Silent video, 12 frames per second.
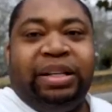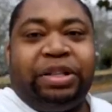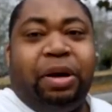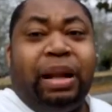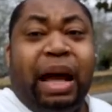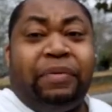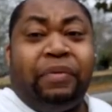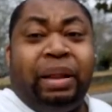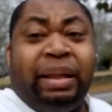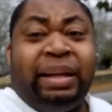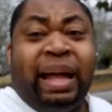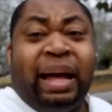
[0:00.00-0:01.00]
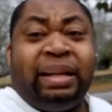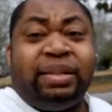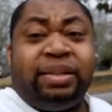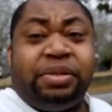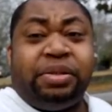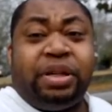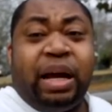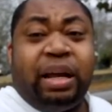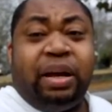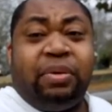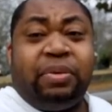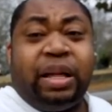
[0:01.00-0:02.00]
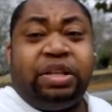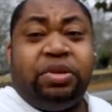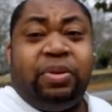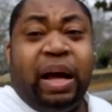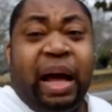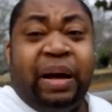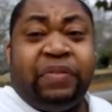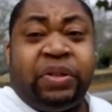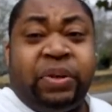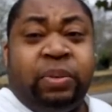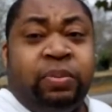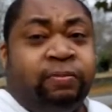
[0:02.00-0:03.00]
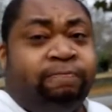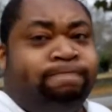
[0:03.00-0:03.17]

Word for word: Is your life really that shallow that you have to?